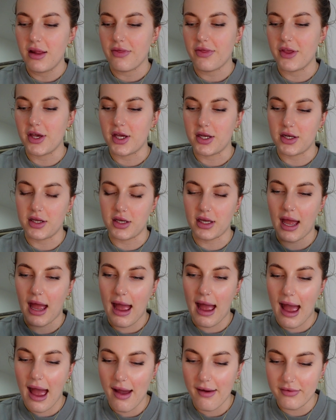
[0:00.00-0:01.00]
than
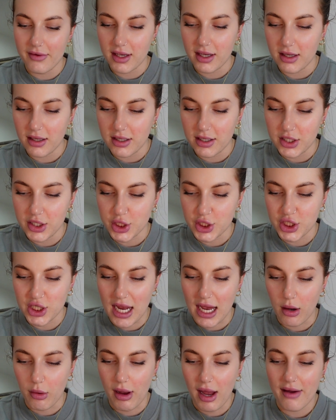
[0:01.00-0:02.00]
having your
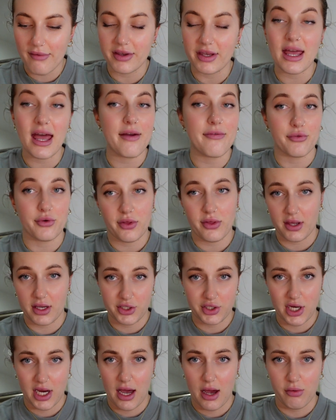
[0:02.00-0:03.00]
shower, having your everything
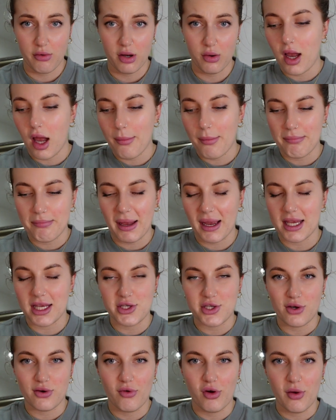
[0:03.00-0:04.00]
shower, come back
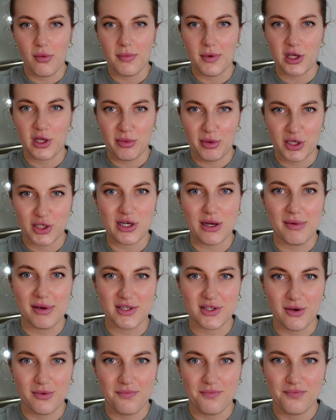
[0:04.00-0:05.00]
into your room and you put your
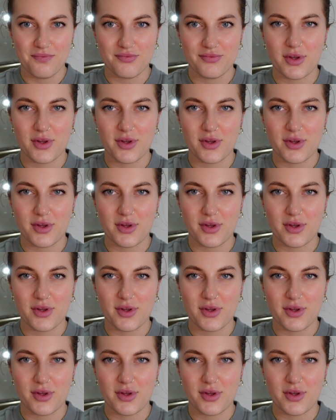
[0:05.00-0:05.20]
jammies on.